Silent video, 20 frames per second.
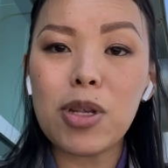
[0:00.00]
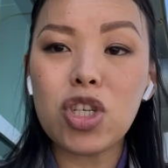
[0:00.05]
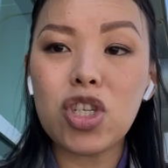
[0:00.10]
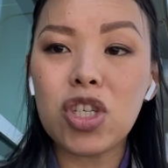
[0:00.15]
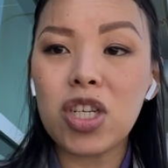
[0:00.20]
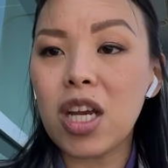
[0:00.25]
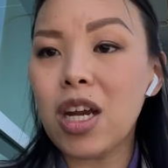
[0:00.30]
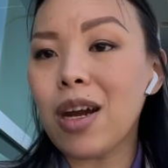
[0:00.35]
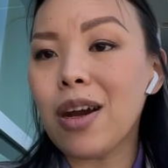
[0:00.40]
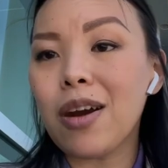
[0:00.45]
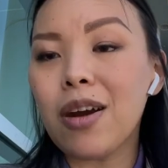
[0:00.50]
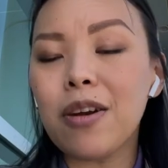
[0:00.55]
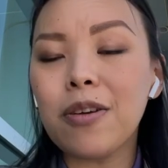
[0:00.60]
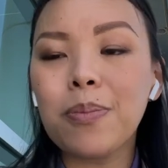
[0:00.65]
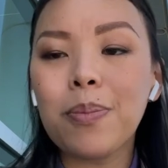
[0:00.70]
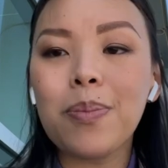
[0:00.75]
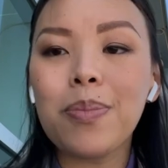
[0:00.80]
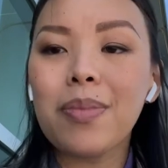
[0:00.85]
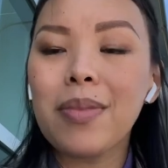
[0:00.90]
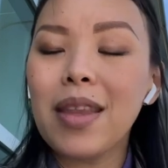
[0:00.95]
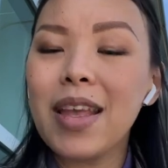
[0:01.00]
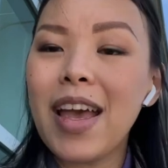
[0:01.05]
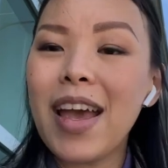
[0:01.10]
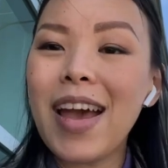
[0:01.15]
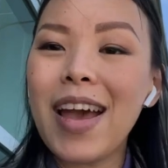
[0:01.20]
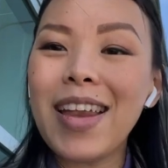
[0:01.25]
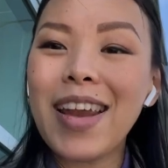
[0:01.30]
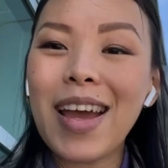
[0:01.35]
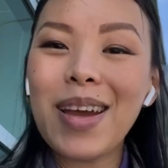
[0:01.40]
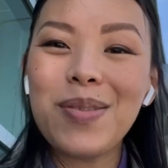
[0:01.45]
and share.
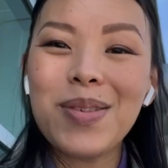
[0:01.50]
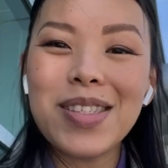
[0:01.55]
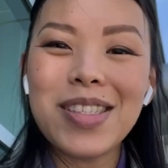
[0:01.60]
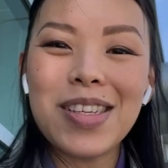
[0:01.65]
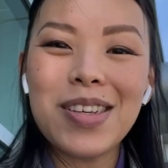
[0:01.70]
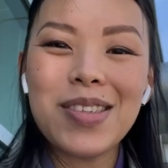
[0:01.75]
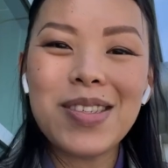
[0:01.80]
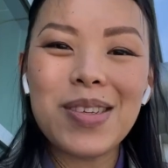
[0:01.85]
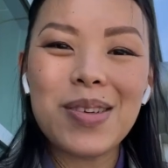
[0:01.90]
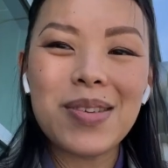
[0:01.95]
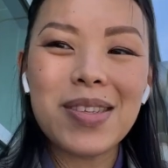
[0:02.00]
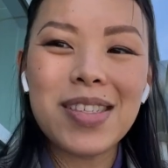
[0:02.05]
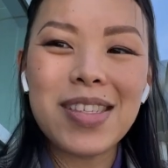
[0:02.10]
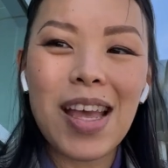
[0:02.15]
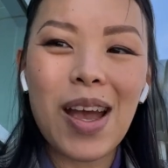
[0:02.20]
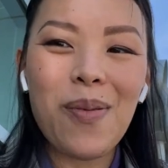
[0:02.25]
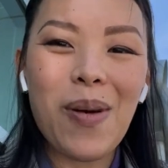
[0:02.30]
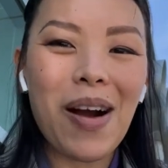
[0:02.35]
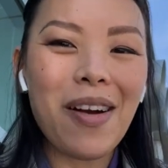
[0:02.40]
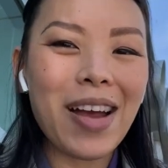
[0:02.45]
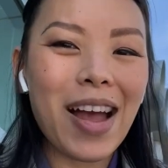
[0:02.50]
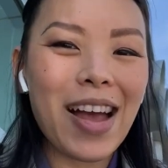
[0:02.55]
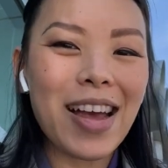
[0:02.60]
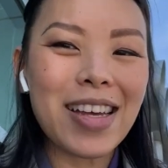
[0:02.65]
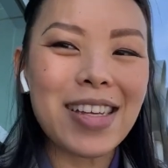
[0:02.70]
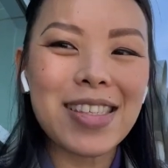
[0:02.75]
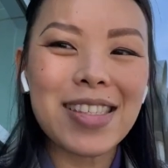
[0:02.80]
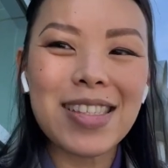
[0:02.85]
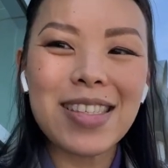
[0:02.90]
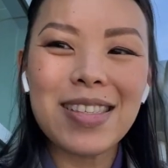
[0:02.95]
And I will see you soon. Stay well,
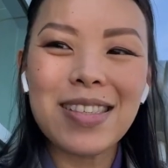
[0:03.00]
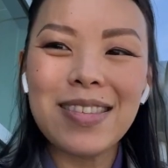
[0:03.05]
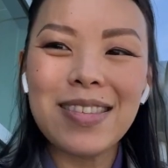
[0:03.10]
guys.